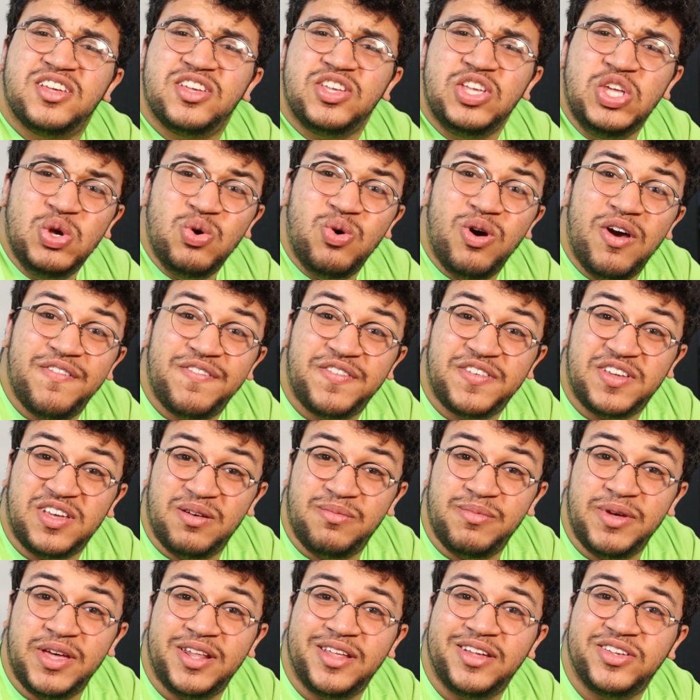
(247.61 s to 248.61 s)
you have
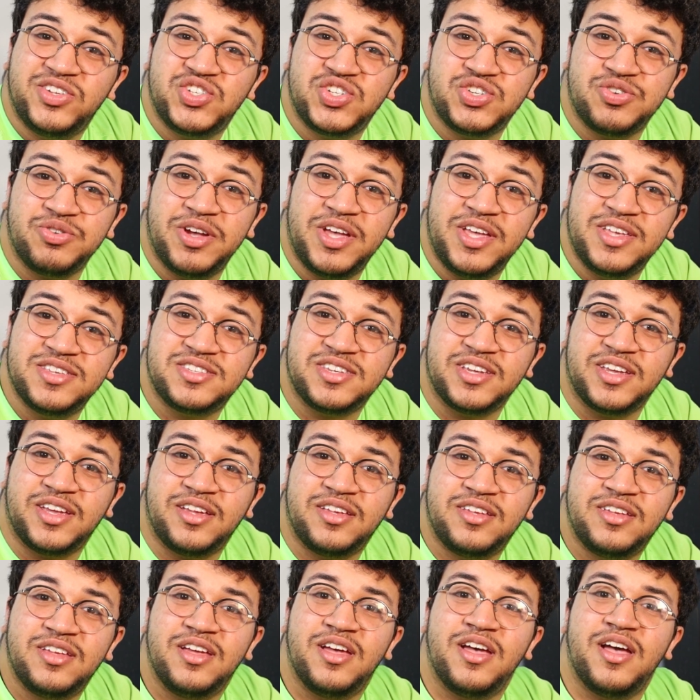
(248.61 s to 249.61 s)
committed
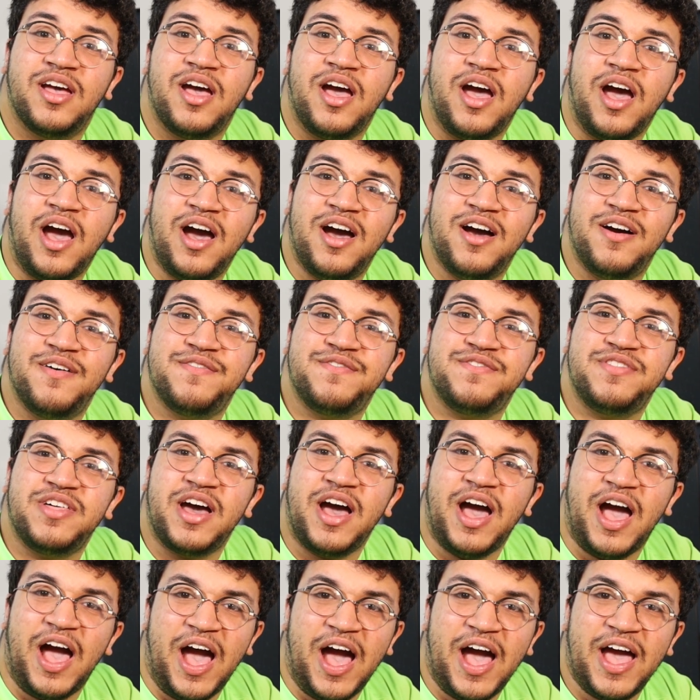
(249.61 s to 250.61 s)
treason of
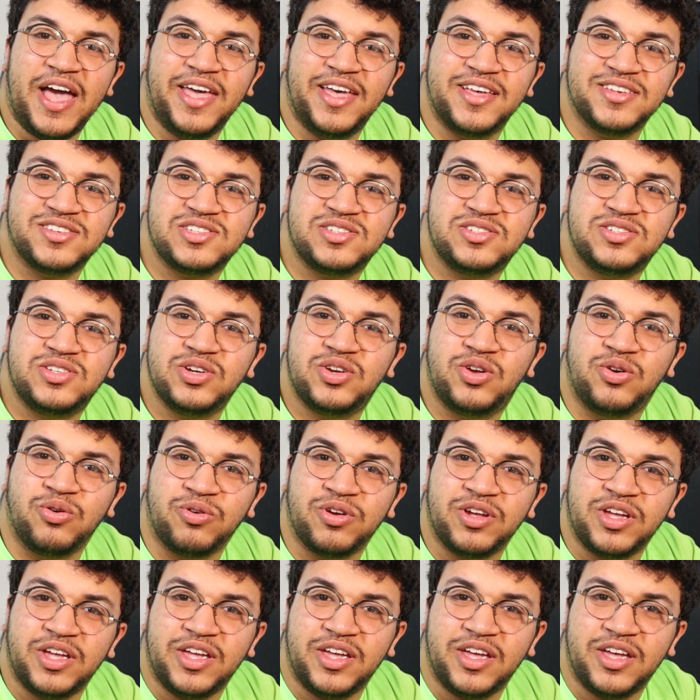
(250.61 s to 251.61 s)
the highest
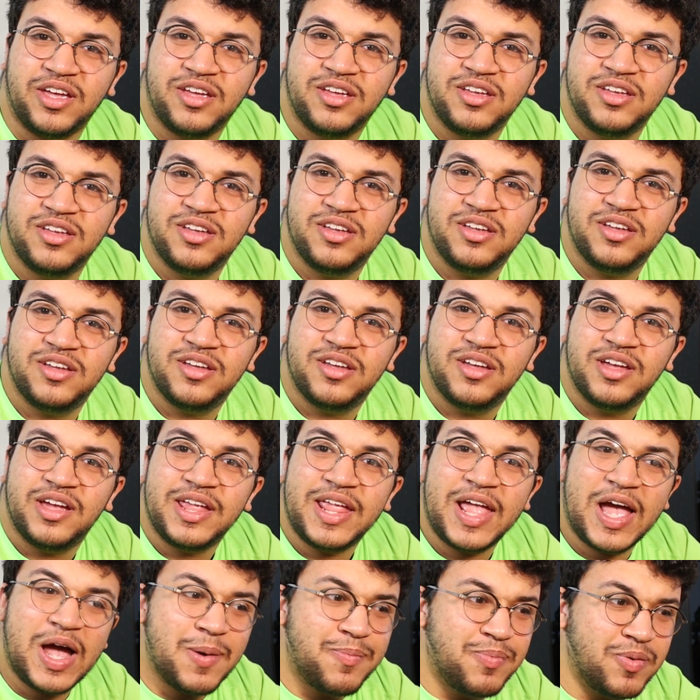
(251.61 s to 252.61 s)
degree.
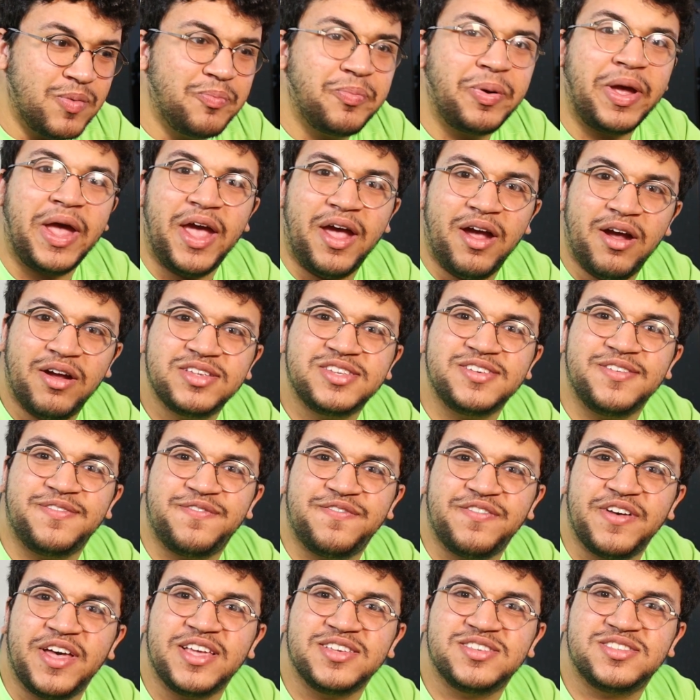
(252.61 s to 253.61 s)
Now prepare to
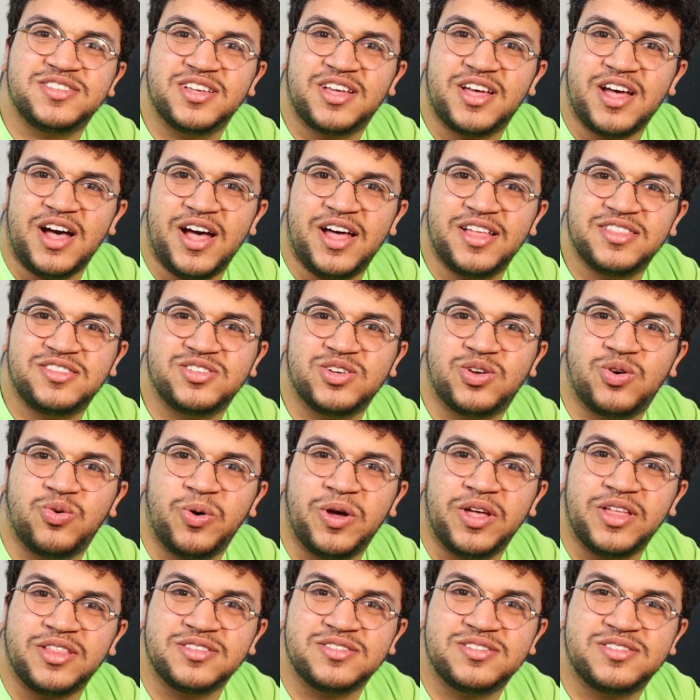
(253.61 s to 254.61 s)
face the
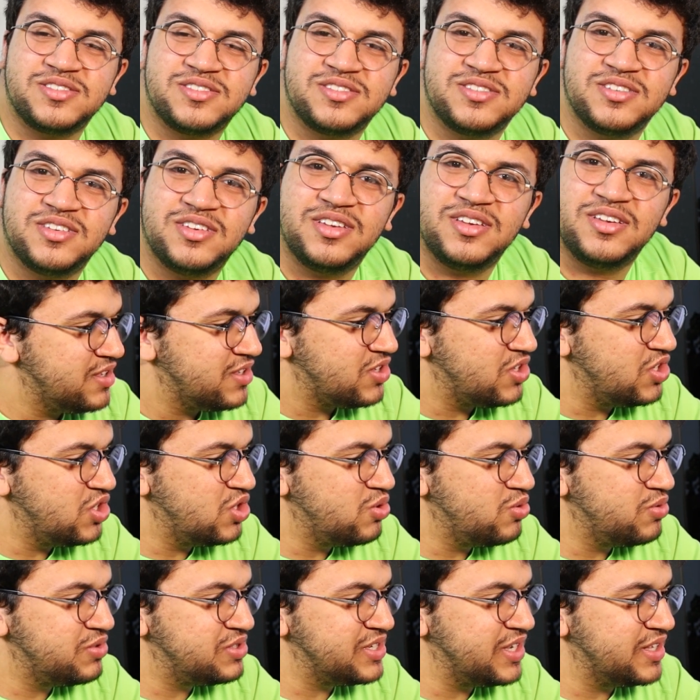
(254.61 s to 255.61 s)
consequence.
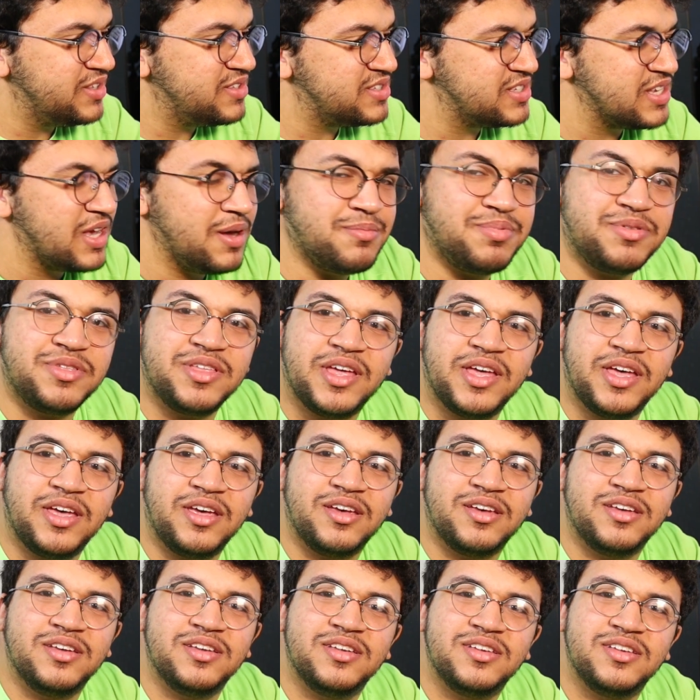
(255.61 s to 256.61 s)
You did
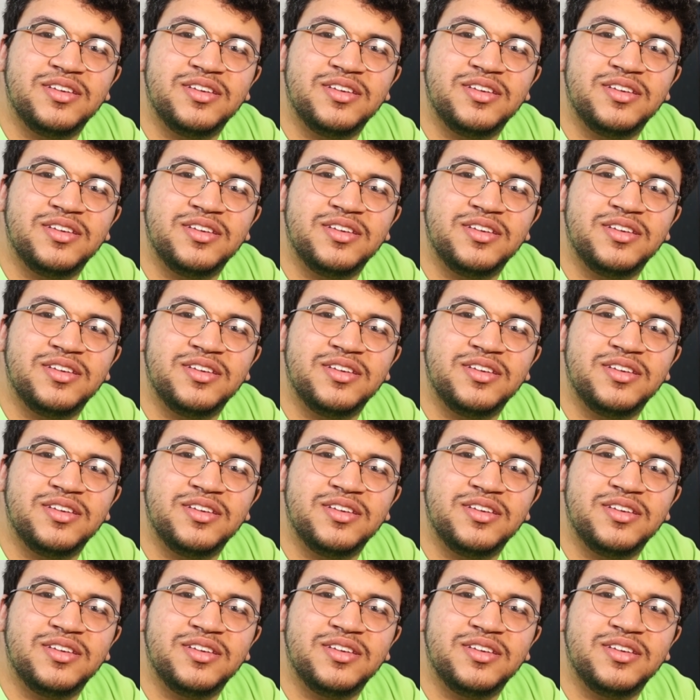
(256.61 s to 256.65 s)
something